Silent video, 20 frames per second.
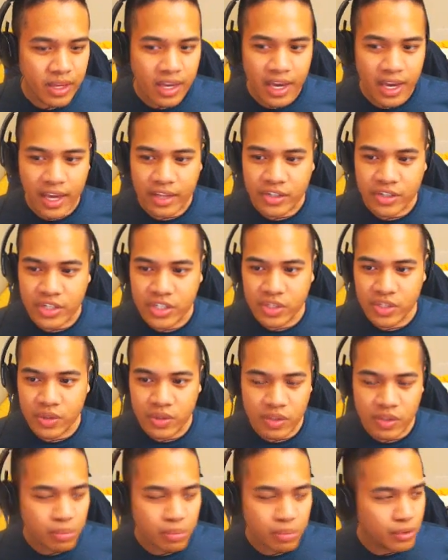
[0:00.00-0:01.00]
and just
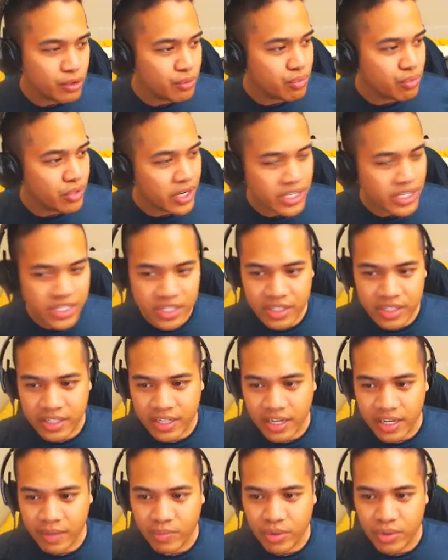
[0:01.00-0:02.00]
use a blue brush to
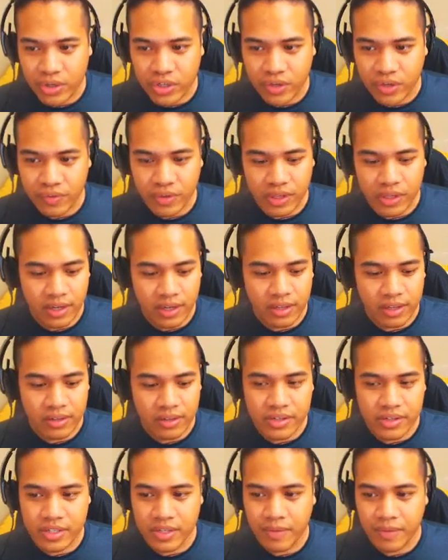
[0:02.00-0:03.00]
kind of brush over the
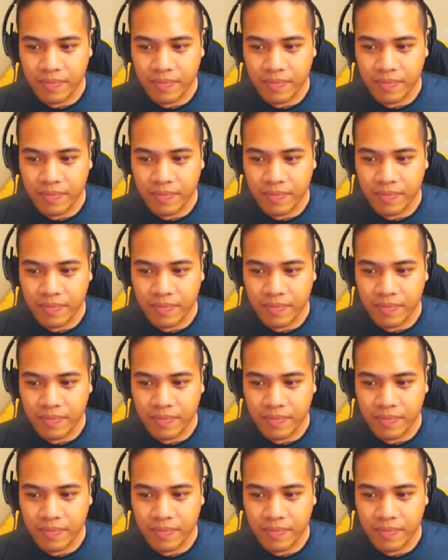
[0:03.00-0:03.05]
colors.